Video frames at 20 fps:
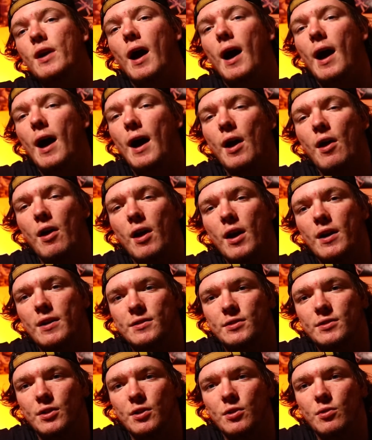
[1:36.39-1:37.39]
a higher
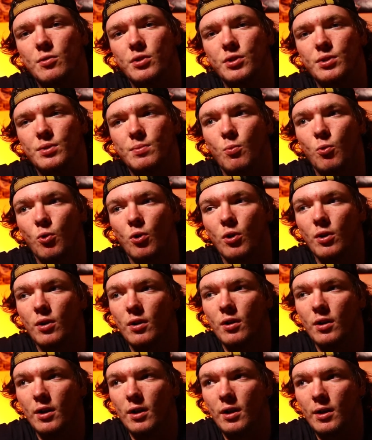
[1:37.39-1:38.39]
ISO is
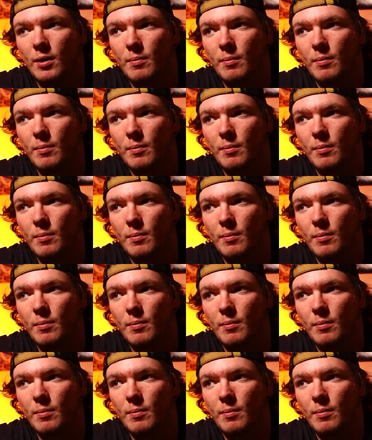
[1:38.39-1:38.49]
more